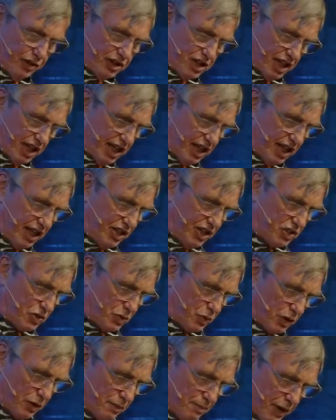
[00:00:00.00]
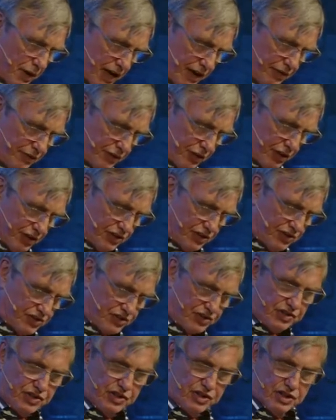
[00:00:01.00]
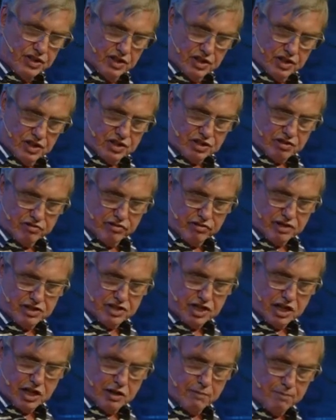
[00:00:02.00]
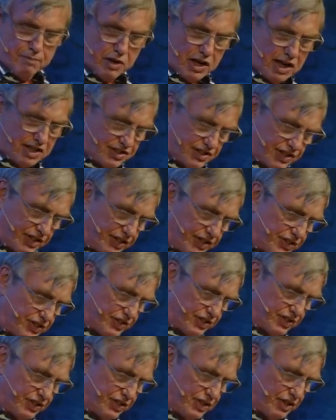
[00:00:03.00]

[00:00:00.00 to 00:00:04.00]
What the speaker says: deeds with benefits, to return blessings